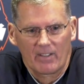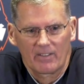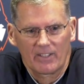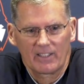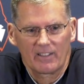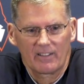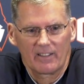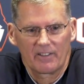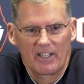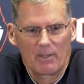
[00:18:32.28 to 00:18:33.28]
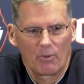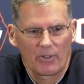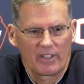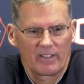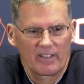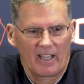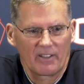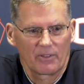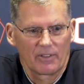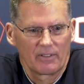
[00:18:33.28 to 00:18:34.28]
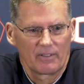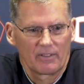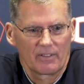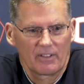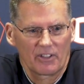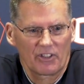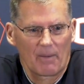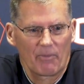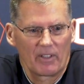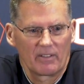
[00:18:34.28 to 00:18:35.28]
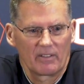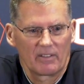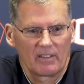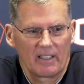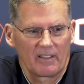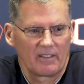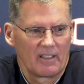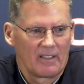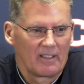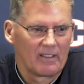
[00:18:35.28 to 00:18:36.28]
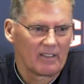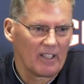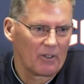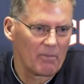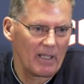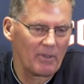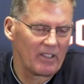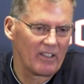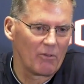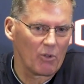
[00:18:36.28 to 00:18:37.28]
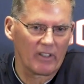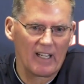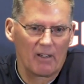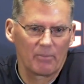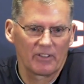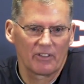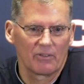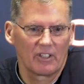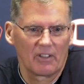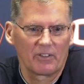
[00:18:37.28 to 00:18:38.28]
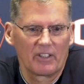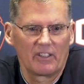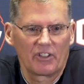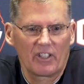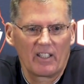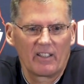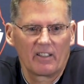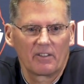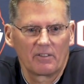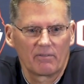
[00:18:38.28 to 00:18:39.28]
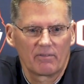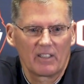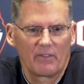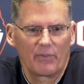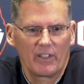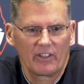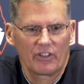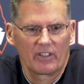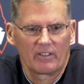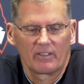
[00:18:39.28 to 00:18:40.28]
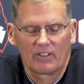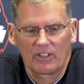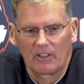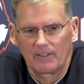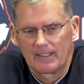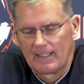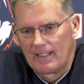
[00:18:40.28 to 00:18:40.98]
think that they're enabled and entitled to something. And, you know, maybe it didn't work out, but, you know, you didn't stay there and finish it. So